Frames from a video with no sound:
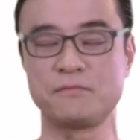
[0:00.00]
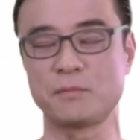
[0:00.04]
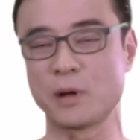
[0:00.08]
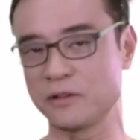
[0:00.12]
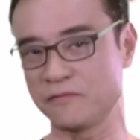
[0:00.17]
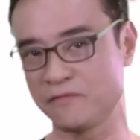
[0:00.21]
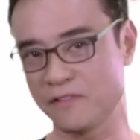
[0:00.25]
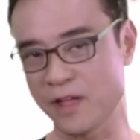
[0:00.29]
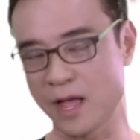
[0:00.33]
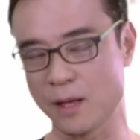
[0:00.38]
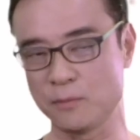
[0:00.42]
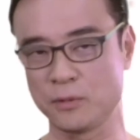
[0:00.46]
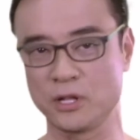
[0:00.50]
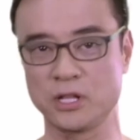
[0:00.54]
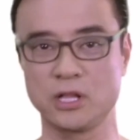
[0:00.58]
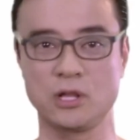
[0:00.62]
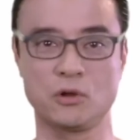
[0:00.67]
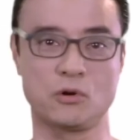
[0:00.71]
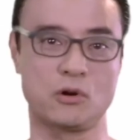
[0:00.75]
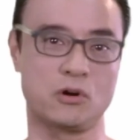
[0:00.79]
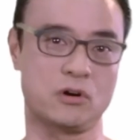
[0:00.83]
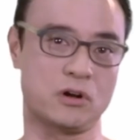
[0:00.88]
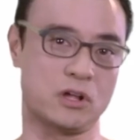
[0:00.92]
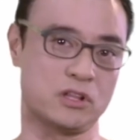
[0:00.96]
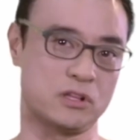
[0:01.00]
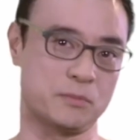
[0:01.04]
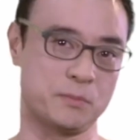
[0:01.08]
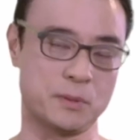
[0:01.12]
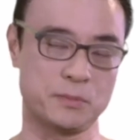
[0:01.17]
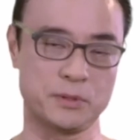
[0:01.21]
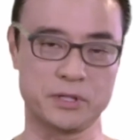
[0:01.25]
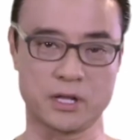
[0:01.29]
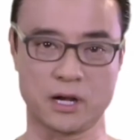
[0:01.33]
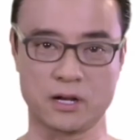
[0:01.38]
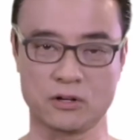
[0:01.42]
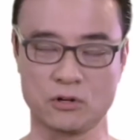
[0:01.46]
my family or other
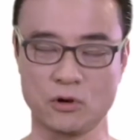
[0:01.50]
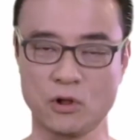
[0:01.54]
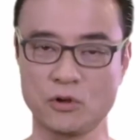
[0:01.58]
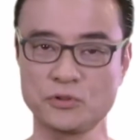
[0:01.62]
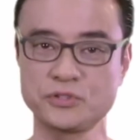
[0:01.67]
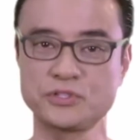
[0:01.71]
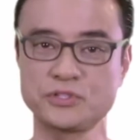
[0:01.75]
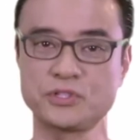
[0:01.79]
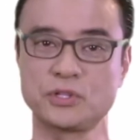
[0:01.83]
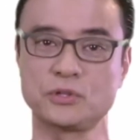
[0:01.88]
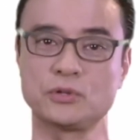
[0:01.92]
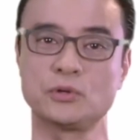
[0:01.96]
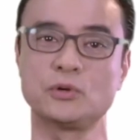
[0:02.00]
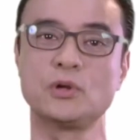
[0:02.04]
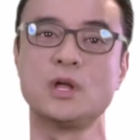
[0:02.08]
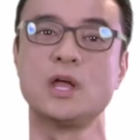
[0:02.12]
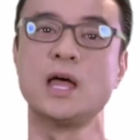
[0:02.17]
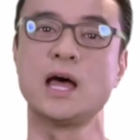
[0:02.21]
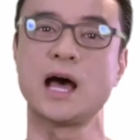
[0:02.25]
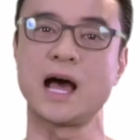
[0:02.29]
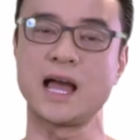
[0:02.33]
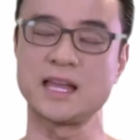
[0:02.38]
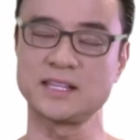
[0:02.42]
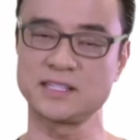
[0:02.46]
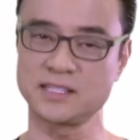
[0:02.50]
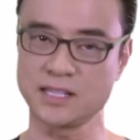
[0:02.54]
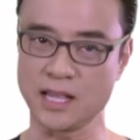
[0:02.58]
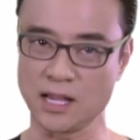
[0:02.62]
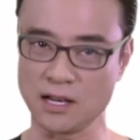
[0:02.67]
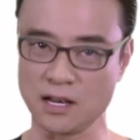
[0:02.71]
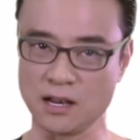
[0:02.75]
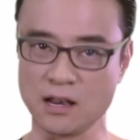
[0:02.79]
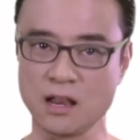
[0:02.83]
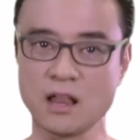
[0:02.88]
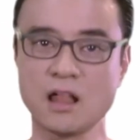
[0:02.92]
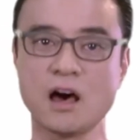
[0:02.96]
people that are close to, I
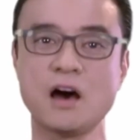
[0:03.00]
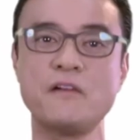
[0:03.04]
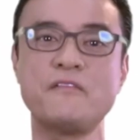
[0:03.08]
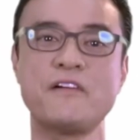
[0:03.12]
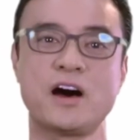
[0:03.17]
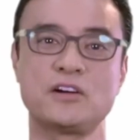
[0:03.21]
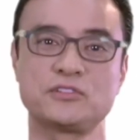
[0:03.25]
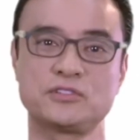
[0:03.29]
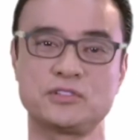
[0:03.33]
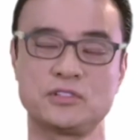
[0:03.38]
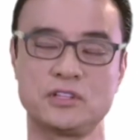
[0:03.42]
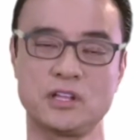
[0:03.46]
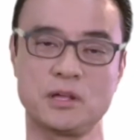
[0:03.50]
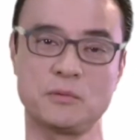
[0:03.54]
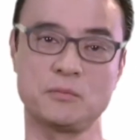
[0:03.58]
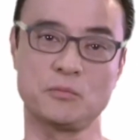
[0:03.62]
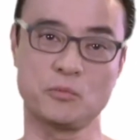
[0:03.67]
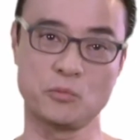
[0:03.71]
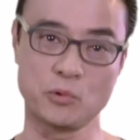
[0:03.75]
send love out to them.